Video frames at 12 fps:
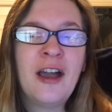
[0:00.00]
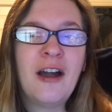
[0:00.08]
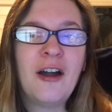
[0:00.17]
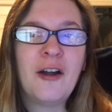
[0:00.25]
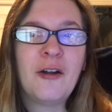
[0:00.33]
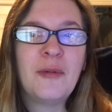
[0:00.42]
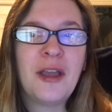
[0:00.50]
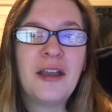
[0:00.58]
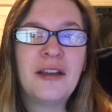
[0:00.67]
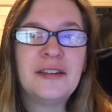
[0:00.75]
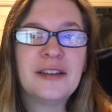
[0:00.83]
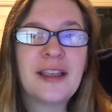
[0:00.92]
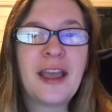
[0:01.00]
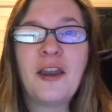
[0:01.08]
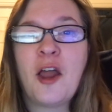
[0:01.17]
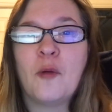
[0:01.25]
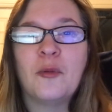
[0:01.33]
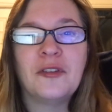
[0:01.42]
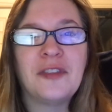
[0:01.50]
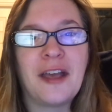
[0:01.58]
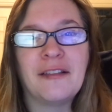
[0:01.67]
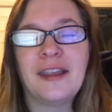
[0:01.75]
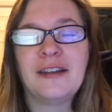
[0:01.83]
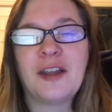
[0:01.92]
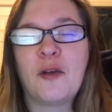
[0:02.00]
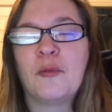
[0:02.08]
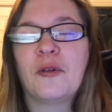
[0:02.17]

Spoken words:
And again, I'll put that link down